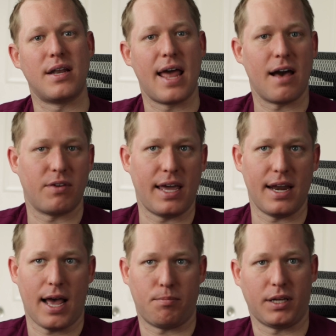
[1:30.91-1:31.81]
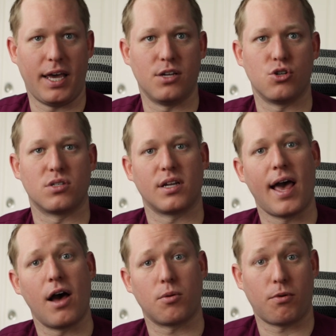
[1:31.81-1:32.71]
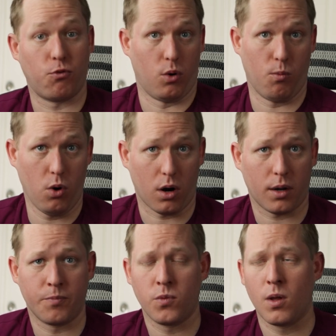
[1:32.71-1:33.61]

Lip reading: navigate applications and how to perform work.